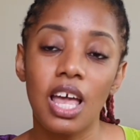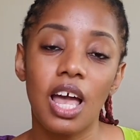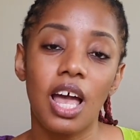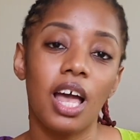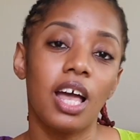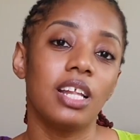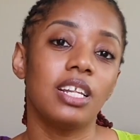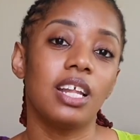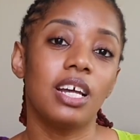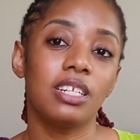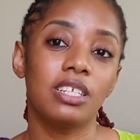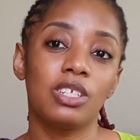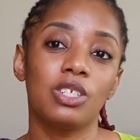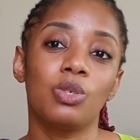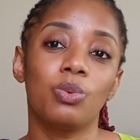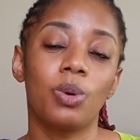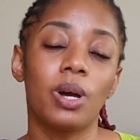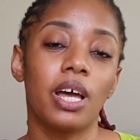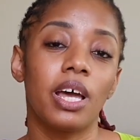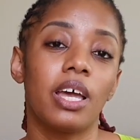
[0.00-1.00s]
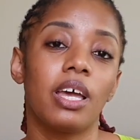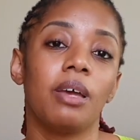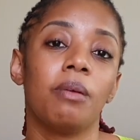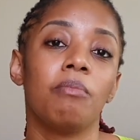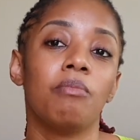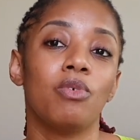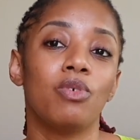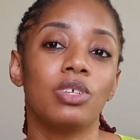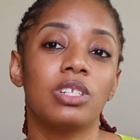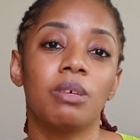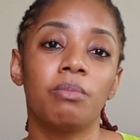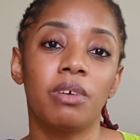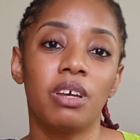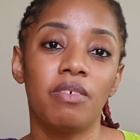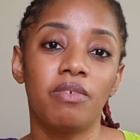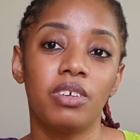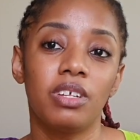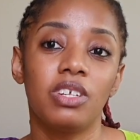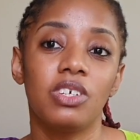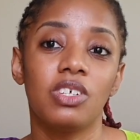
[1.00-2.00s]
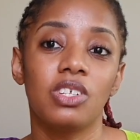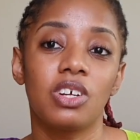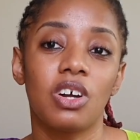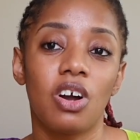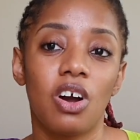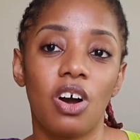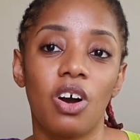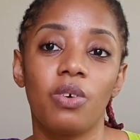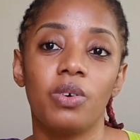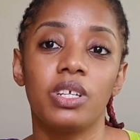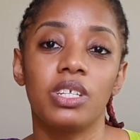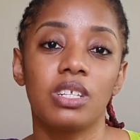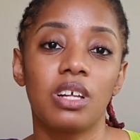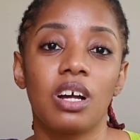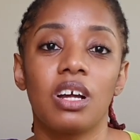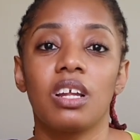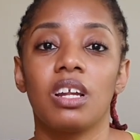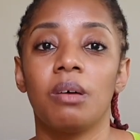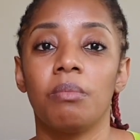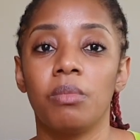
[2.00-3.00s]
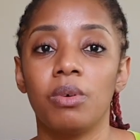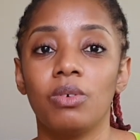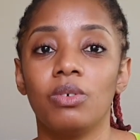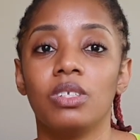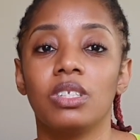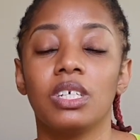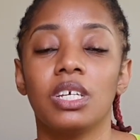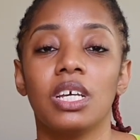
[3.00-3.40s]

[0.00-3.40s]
and that is why most of my videos are always talking about